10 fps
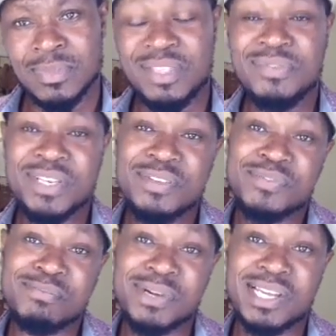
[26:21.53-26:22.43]
Even if
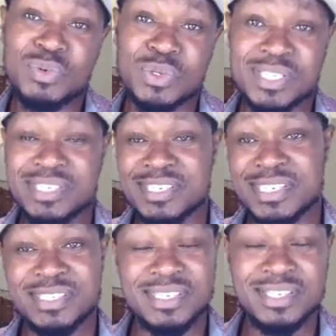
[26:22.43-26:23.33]
a man was
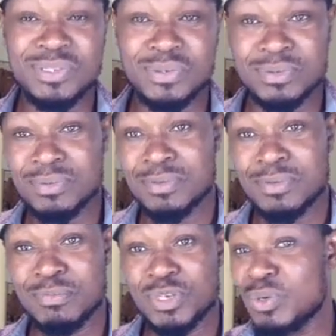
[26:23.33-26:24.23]
interested in you
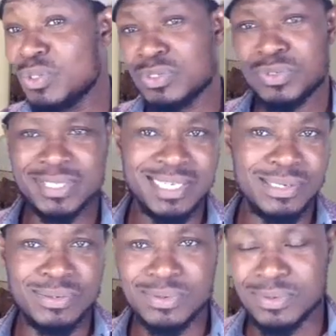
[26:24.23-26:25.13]
because you still
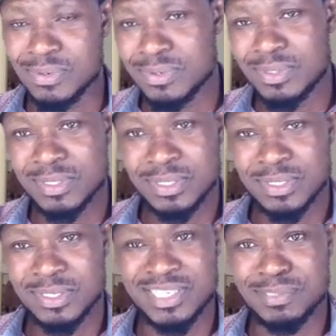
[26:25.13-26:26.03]
look good
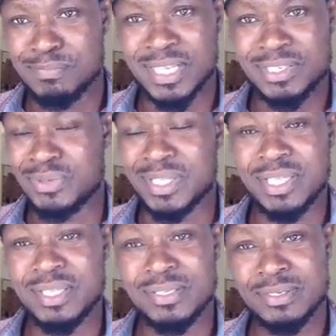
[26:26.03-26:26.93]
despite your
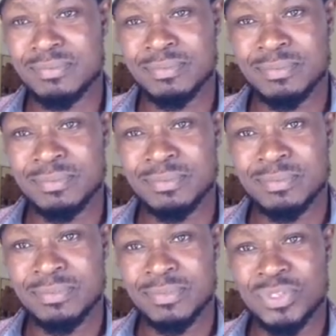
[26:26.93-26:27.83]
age,
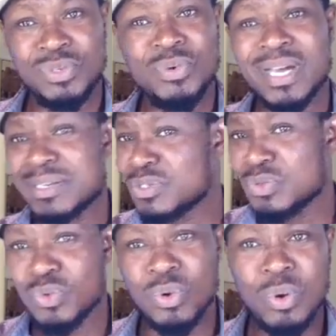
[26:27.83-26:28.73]
you are
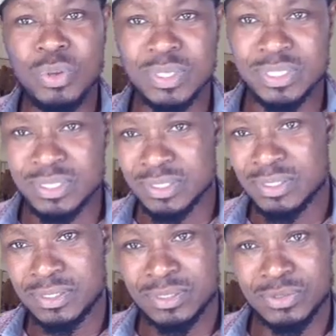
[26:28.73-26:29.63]
too old
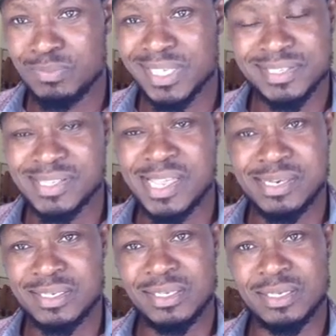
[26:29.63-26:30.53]
to be a
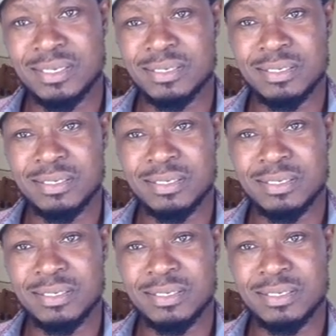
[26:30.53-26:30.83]
side chick.